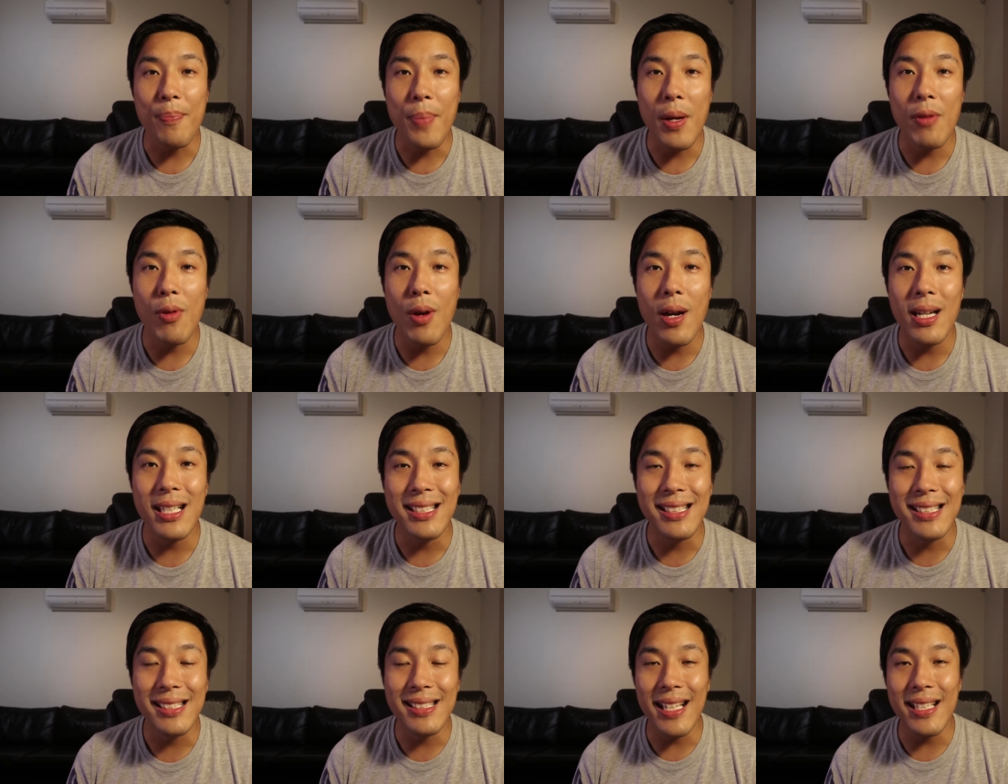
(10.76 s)
up everyone,
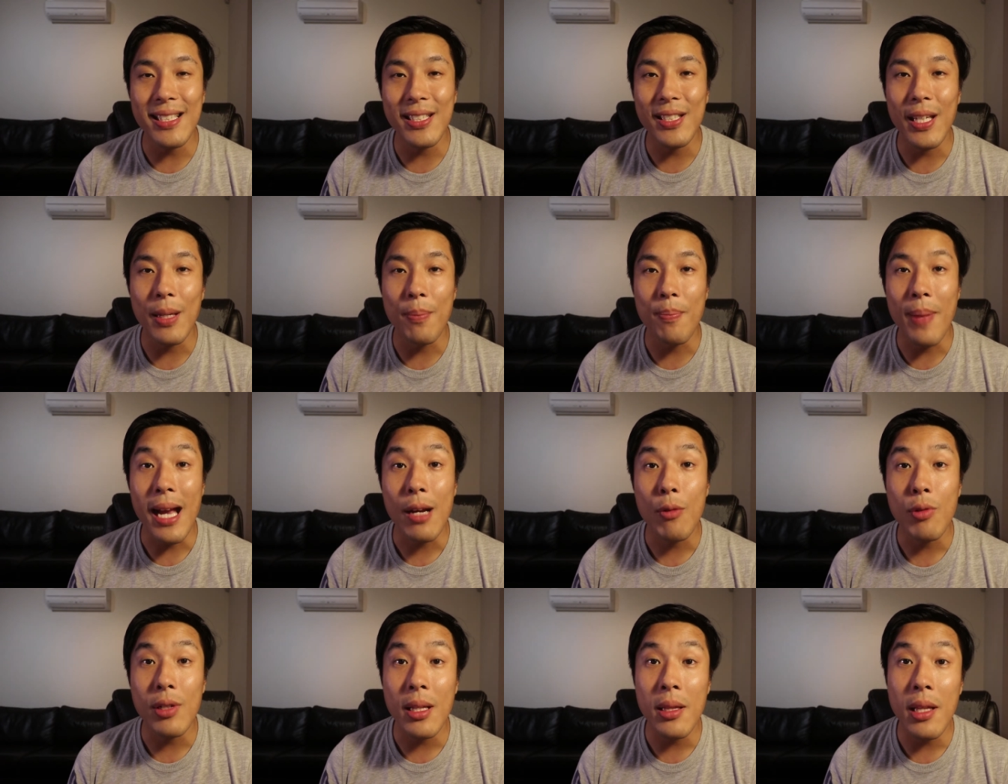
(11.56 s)
it's Dennis here,
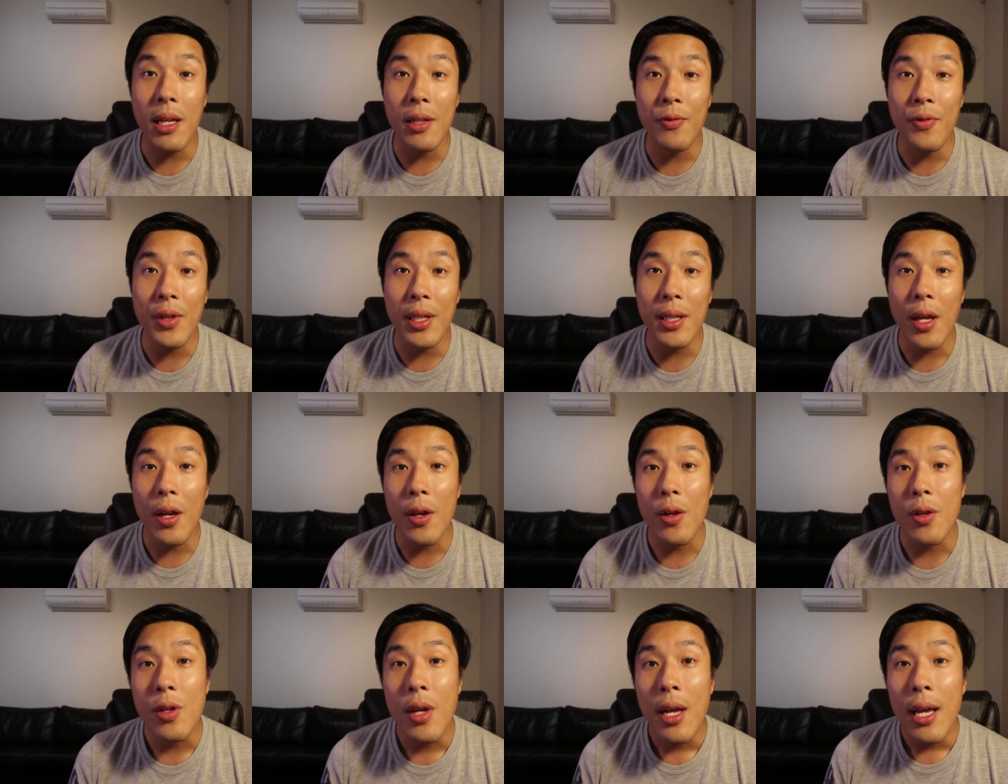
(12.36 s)
back with another
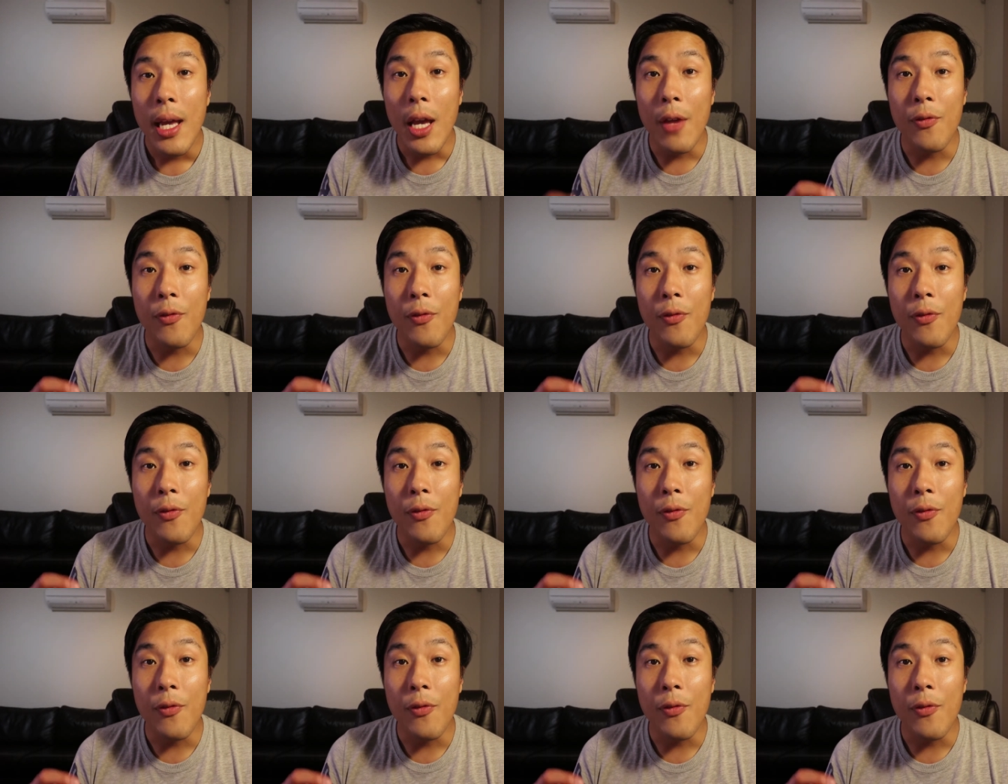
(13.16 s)
video.